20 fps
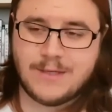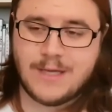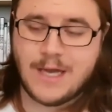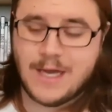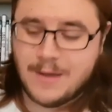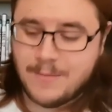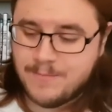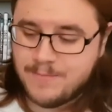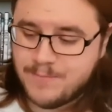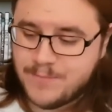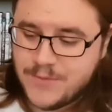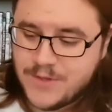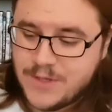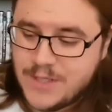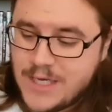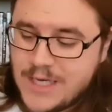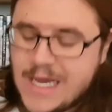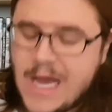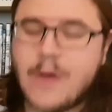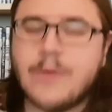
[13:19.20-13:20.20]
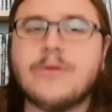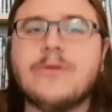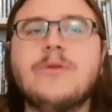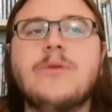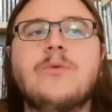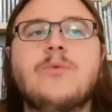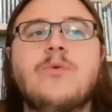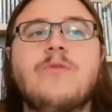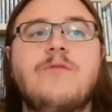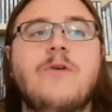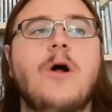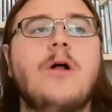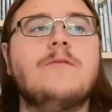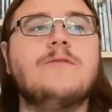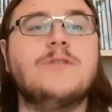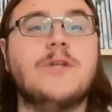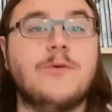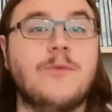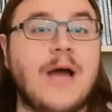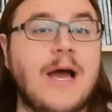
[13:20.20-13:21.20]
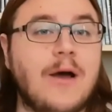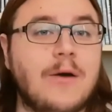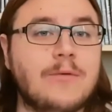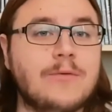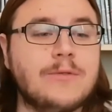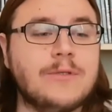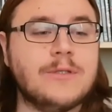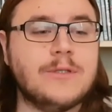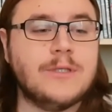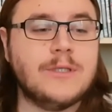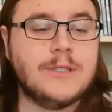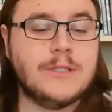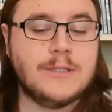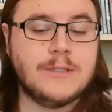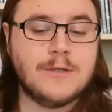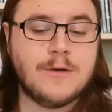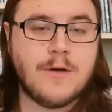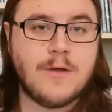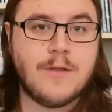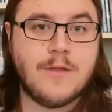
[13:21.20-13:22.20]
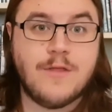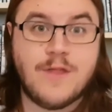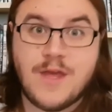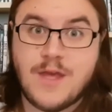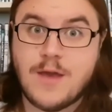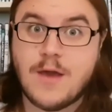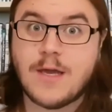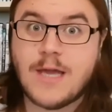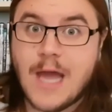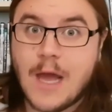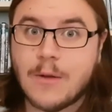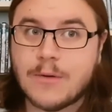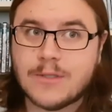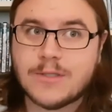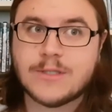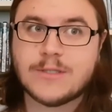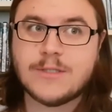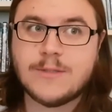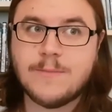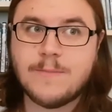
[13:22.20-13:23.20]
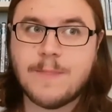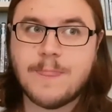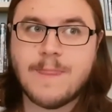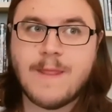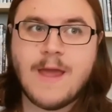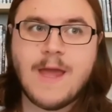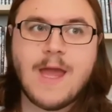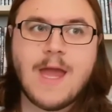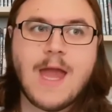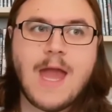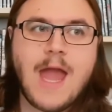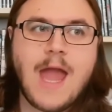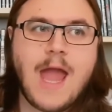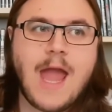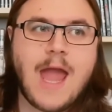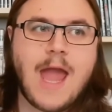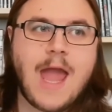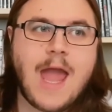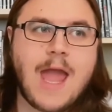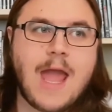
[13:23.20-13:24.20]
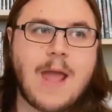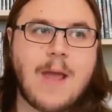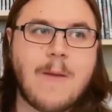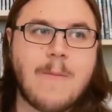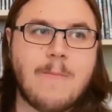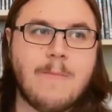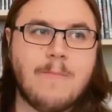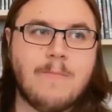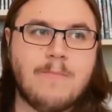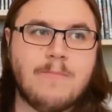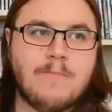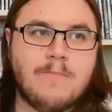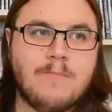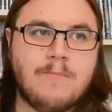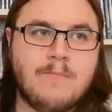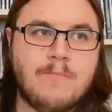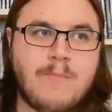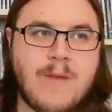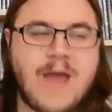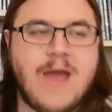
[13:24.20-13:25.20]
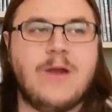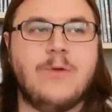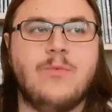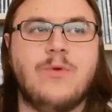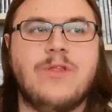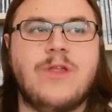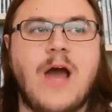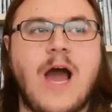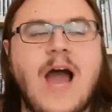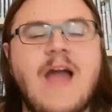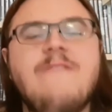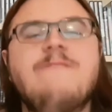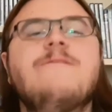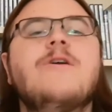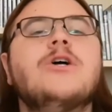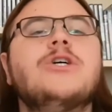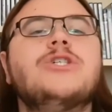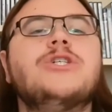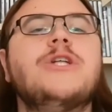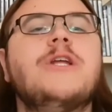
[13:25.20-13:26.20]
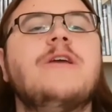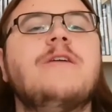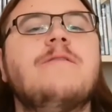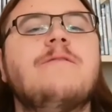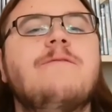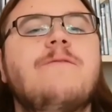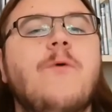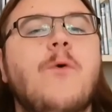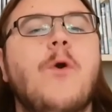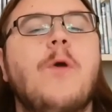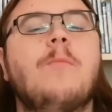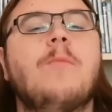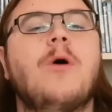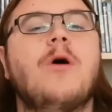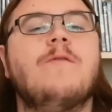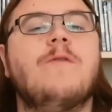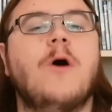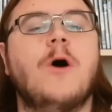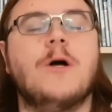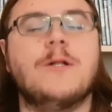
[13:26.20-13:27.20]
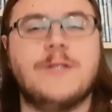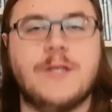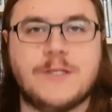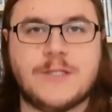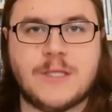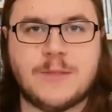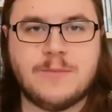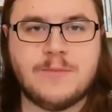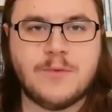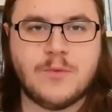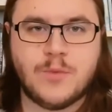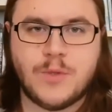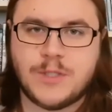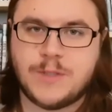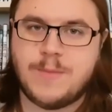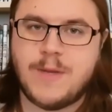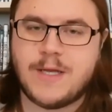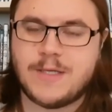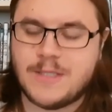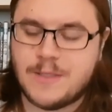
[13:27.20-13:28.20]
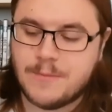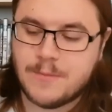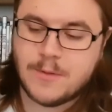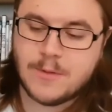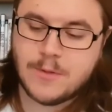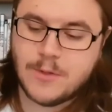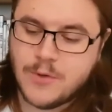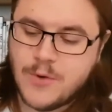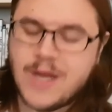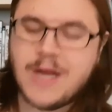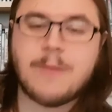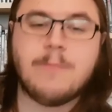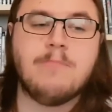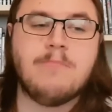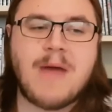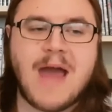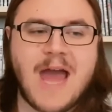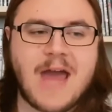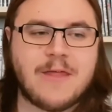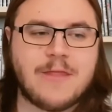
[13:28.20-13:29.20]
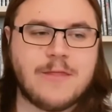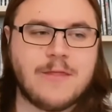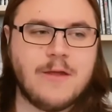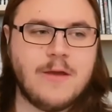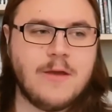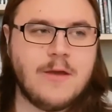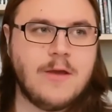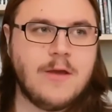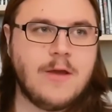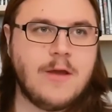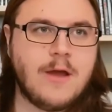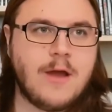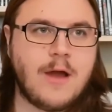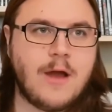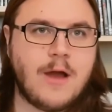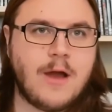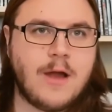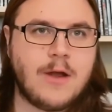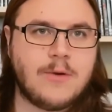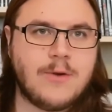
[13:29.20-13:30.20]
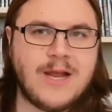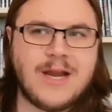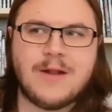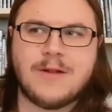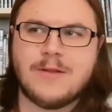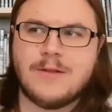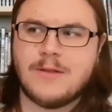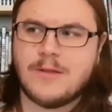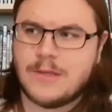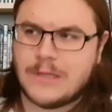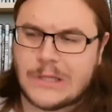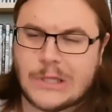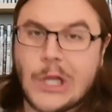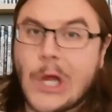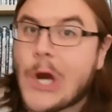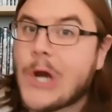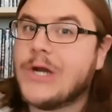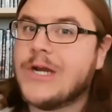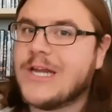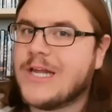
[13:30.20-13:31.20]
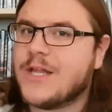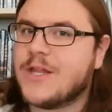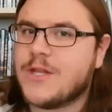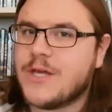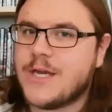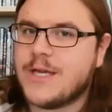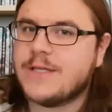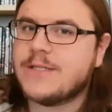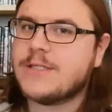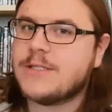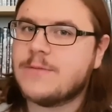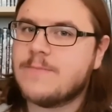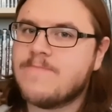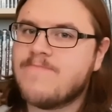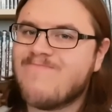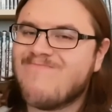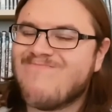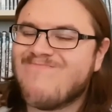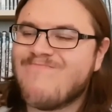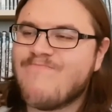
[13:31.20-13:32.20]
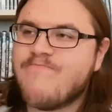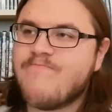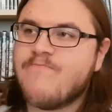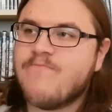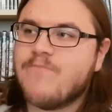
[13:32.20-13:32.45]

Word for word: But uh, The Accountant revolves around the accountant, a man with a high functioning form of autism, which makes him great at math, uh, great at learning things,